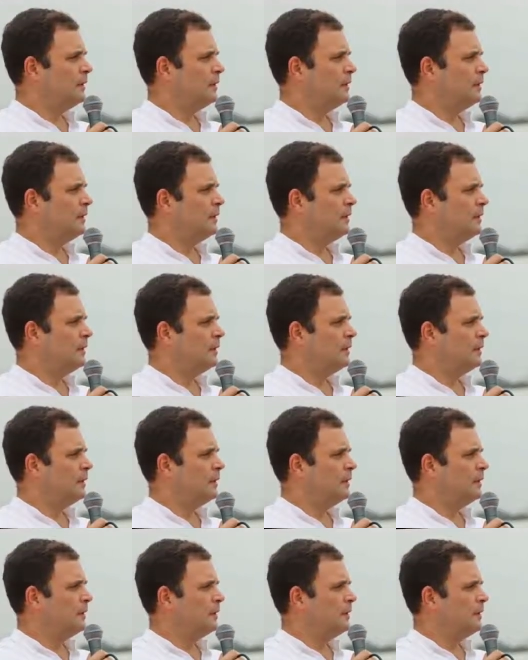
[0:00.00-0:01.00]

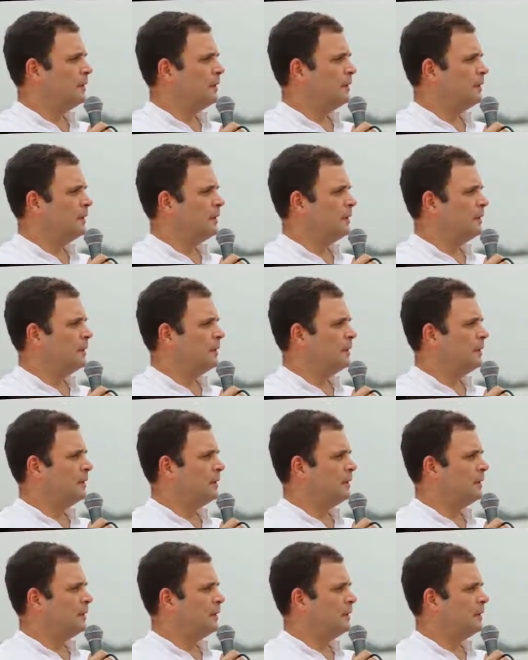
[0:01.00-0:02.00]

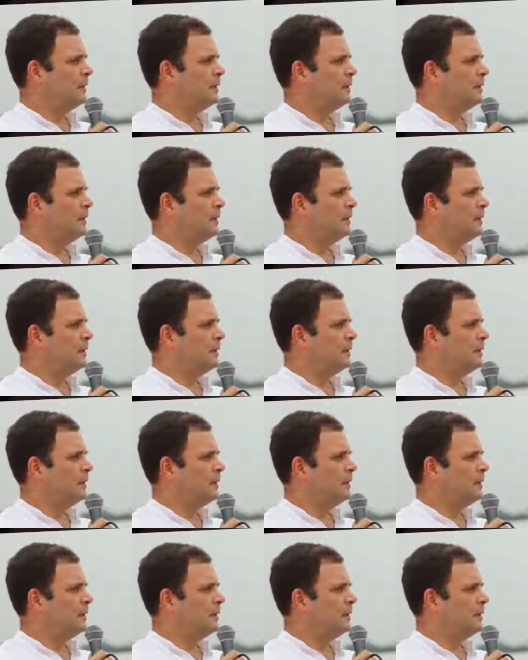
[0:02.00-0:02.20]
[no speech]